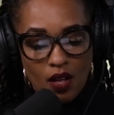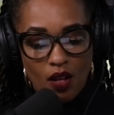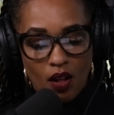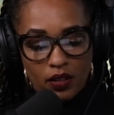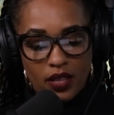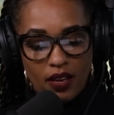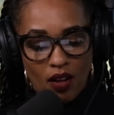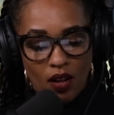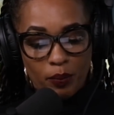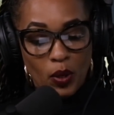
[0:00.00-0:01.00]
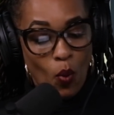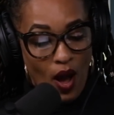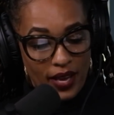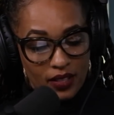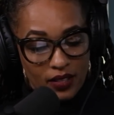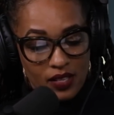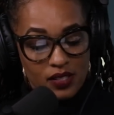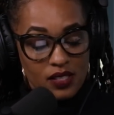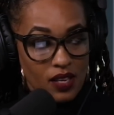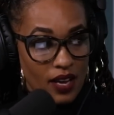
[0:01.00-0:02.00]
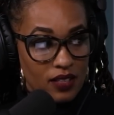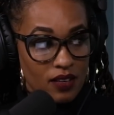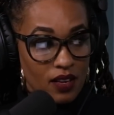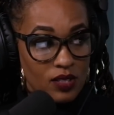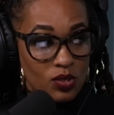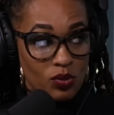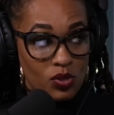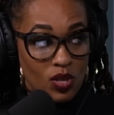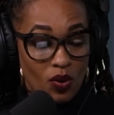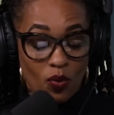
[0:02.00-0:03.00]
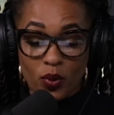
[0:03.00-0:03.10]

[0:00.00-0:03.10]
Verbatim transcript: called They Call Me Wyatt, has decided not to do so.